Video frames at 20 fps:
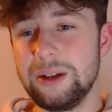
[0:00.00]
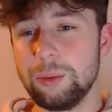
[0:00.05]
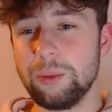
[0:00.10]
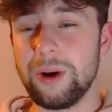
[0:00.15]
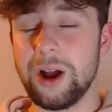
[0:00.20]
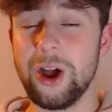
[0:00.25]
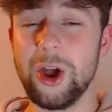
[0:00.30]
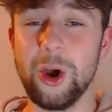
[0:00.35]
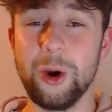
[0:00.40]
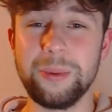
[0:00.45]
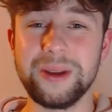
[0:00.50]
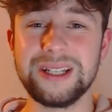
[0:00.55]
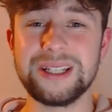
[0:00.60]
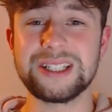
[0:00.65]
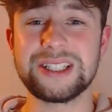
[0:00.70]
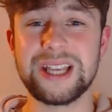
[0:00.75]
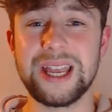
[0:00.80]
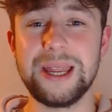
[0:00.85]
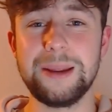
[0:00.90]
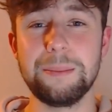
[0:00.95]
hoping to
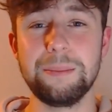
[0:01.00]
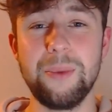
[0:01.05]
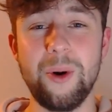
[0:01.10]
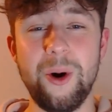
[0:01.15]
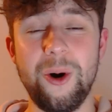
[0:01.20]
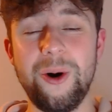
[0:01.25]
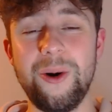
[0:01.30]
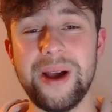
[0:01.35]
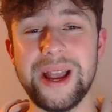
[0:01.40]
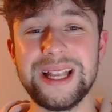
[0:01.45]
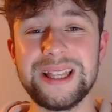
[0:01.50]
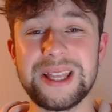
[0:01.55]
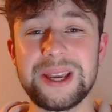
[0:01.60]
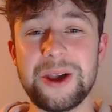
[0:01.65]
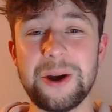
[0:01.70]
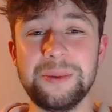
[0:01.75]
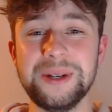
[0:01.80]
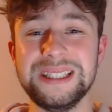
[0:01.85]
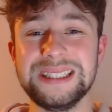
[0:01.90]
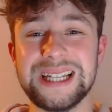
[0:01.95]
see more in the
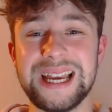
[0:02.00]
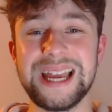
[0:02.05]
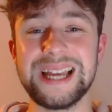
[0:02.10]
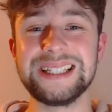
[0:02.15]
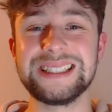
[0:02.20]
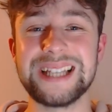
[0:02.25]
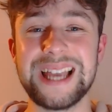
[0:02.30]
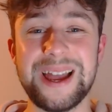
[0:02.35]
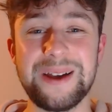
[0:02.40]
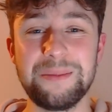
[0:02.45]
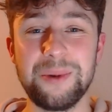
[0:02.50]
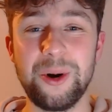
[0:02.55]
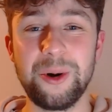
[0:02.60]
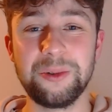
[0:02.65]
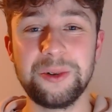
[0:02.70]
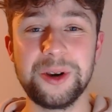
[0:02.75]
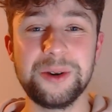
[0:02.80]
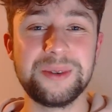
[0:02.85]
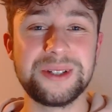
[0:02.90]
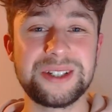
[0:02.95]
coming days, more
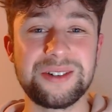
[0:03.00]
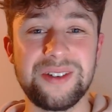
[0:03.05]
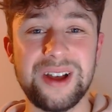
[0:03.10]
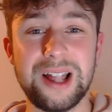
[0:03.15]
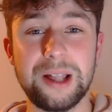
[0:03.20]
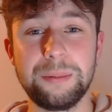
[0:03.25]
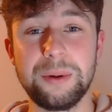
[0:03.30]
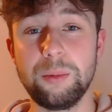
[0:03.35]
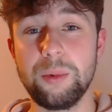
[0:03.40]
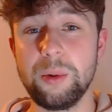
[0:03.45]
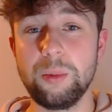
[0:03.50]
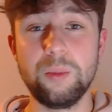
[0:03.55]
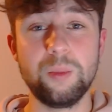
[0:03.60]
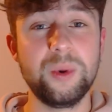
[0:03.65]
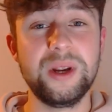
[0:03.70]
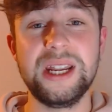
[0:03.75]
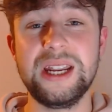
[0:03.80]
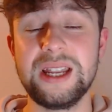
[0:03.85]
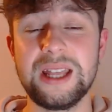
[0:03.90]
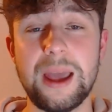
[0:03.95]
rumours developing.
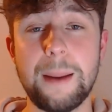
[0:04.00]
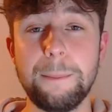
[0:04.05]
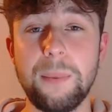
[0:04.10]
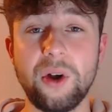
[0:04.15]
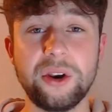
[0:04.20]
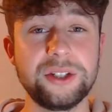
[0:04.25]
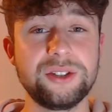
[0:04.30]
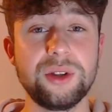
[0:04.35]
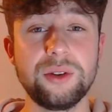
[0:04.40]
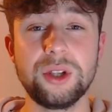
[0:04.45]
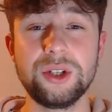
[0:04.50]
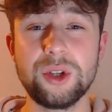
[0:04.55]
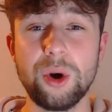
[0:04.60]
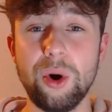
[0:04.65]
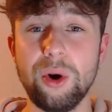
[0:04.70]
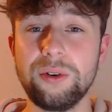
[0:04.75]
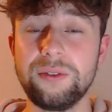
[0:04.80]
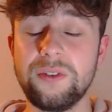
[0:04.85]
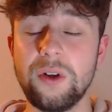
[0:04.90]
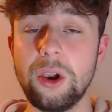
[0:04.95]
We need to get bodies through the
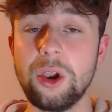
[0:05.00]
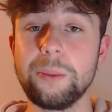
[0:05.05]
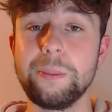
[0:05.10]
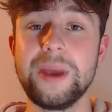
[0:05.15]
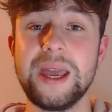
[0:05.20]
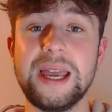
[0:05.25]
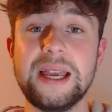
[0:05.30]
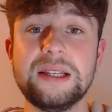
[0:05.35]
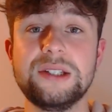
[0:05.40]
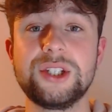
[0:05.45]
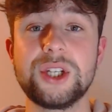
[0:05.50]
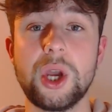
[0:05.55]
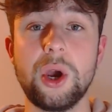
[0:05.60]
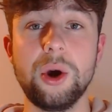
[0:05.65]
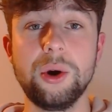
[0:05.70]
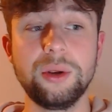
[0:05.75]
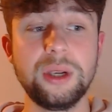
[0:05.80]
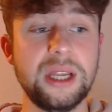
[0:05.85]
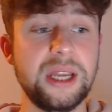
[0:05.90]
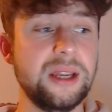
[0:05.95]
door. Fulham is
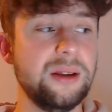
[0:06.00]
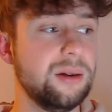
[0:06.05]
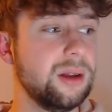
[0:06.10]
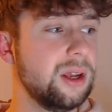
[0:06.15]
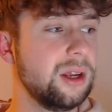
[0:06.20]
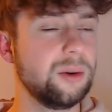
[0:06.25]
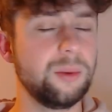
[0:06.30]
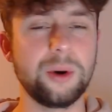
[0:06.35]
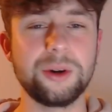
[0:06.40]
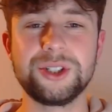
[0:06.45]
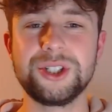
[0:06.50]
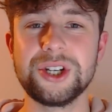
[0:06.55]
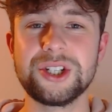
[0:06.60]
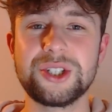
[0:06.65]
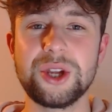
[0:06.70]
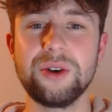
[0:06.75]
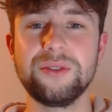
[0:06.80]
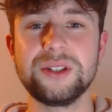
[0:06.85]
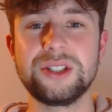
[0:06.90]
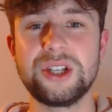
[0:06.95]
only, what,
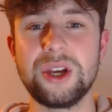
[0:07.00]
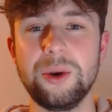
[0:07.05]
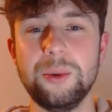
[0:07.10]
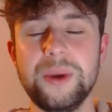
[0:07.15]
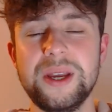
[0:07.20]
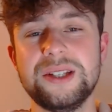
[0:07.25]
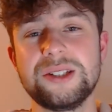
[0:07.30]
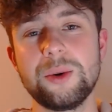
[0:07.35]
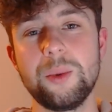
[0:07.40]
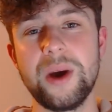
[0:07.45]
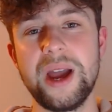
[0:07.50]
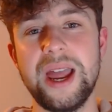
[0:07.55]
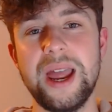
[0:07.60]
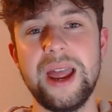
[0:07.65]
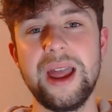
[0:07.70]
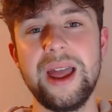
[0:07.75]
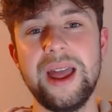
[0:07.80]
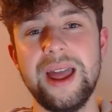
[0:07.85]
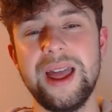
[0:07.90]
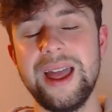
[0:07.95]
just over 2 weeks
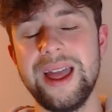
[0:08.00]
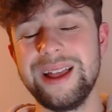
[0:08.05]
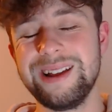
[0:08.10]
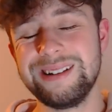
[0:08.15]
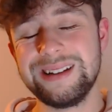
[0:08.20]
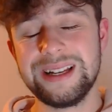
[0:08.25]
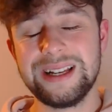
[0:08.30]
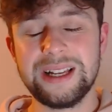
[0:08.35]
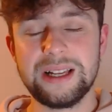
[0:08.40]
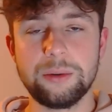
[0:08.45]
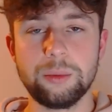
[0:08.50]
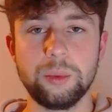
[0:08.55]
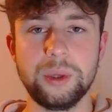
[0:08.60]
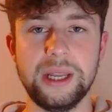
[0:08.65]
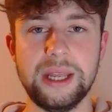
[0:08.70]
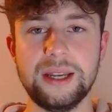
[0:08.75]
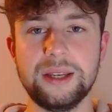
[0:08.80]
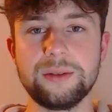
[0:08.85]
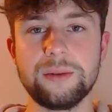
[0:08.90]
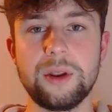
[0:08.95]
away. We
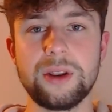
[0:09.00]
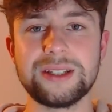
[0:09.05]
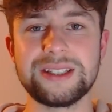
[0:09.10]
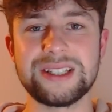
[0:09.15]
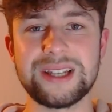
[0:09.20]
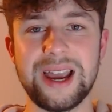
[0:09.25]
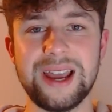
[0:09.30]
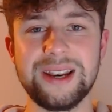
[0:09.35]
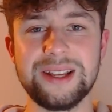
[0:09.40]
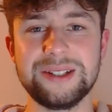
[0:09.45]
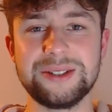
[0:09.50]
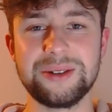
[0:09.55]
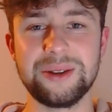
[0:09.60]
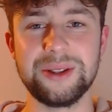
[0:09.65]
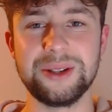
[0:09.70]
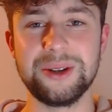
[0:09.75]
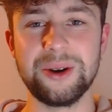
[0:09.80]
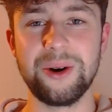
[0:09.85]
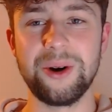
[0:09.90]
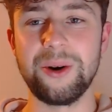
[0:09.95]
need signings through
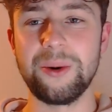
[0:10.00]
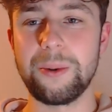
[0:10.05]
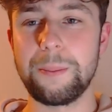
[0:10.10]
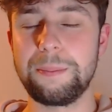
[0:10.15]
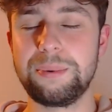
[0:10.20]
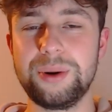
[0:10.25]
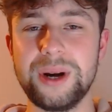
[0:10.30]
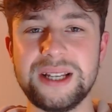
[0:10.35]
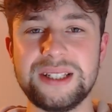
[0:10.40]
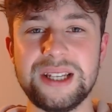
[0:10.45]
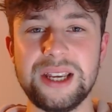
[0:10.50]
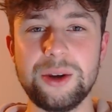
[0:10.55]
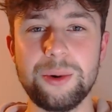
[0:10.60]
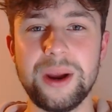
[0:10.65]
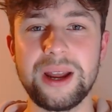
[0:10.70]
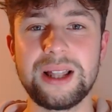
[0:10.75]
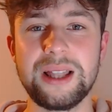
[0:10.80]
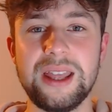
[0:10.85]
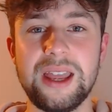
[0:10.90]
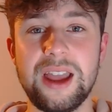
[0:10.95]
the door pretty
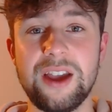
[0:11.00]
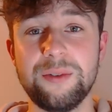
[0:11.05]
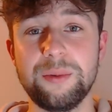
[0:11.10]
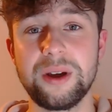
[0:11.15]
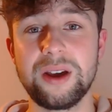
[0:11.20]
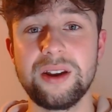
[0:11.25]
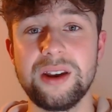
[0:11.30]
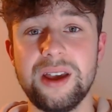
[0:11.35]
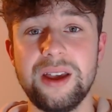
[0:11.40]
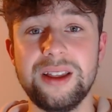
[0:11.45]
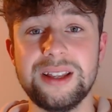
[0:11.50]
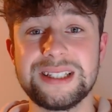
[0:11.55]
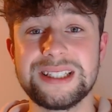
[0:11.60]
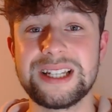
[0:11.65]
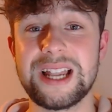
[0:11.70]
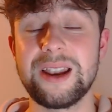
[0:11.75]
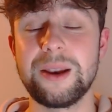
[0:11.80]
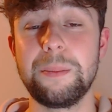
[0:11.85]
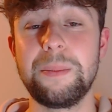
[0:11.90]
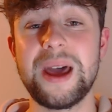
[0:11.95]
quickly if we're going to
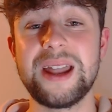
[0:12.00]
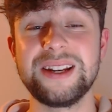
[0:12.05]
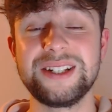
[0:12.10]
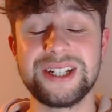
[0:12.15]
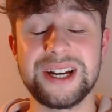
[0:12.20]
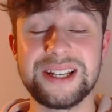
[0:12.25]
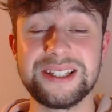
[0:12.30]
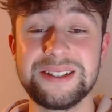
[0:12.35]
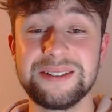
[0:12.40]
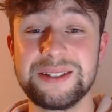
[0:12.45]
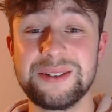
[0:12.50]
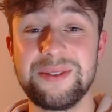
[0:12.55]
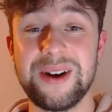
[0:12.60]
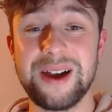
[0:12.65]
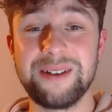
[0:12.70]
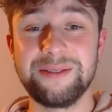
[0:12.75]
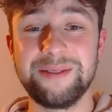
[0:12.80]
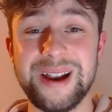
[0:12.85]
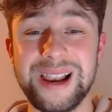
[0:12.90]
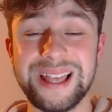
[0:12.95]
stand a better chance of
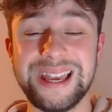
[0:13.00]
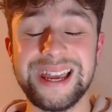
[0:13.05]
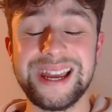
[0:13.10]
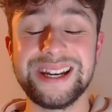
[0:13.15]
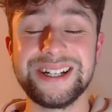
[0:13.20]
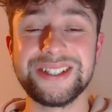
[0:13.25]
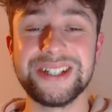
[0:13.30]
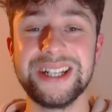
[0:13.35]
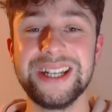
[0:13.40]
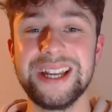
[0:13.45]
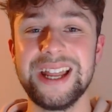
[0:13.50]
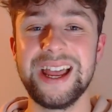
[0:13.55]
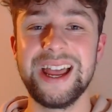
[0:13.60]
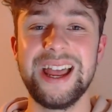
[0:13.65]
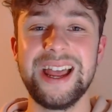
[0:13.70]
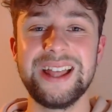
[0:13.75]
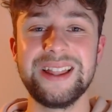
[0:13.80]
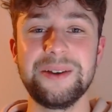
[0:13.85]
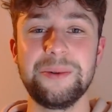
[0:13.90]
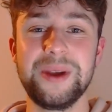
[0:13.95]
surviving relegation
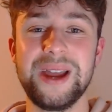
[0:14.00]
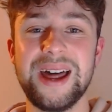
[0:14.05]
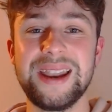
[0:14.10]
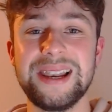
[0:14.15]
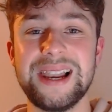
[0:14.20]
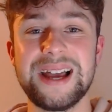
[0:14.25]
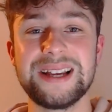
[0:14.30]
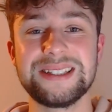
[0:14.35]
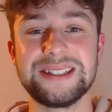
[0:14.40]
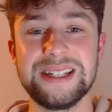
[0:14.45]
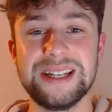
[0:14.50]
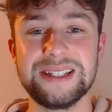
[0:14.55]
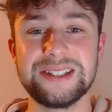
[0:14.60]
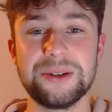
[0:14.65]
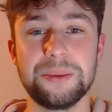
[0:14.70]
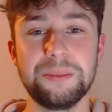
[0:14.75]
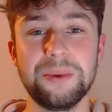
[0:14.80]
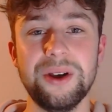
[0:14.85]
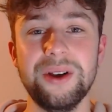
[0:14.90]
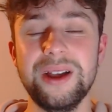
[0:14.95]
than we had last
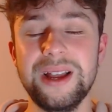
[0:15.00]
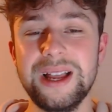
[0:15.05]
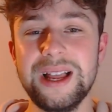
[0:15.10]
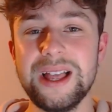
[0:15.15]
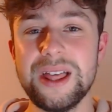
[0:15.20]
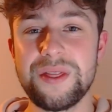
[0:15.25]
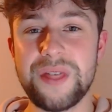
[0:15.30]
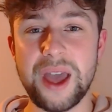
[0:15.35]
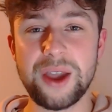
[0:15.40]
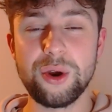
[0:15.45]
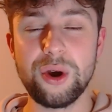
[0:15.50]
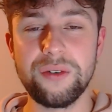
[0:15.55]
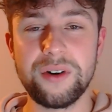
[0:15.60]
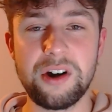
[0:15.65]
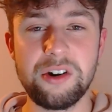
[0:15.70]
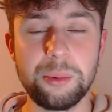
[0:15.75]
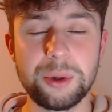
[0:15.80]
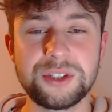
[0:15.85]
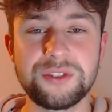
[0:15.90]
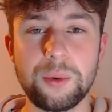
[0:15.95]
season. But thank you all
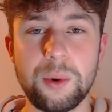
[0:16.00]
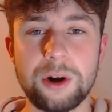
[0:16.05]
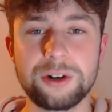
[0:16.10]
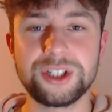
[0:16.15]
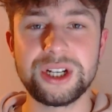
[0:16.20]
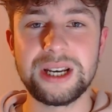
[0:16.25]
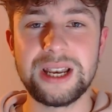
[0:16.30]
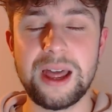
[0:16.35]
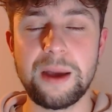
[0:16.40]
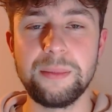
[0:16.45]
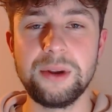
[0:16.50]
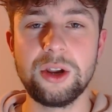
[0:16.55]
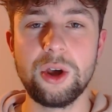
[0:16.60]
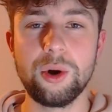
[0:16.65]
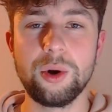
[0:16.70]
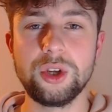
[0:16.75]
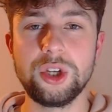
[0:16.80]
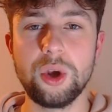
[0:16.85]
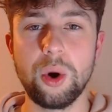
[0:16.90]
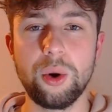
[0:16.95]
very much for watching. Let me
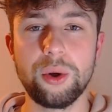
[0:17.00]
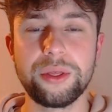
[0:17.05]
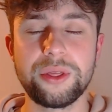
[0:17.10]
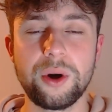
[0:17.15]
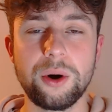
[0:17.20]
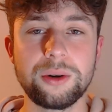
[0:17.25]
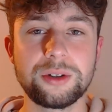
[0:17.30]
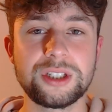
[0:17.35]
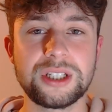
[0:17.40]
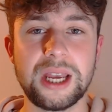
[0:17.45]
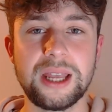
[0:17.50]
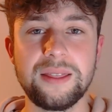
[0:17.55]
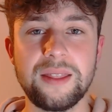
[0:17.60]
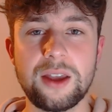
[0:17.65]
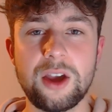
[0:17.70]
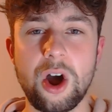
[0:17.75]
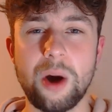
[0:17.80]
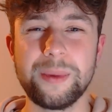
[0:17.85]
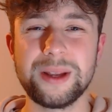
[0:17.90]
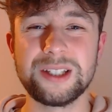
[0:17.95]
know your thoughts in the
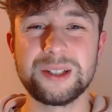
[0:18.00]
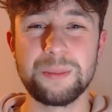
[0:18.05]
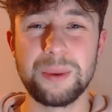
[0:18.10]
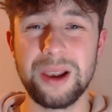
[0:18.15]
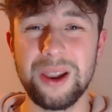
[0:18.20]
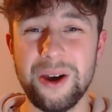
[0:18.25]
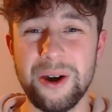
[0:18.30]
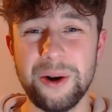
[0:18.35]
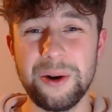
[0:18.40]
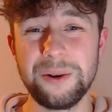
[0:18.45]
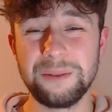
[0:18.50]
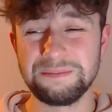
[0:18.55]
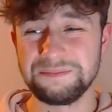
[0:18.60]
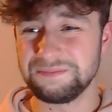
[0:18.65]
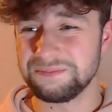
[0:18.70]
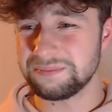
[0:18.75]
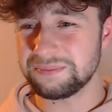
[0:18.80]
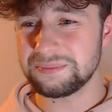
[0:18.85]
comments below.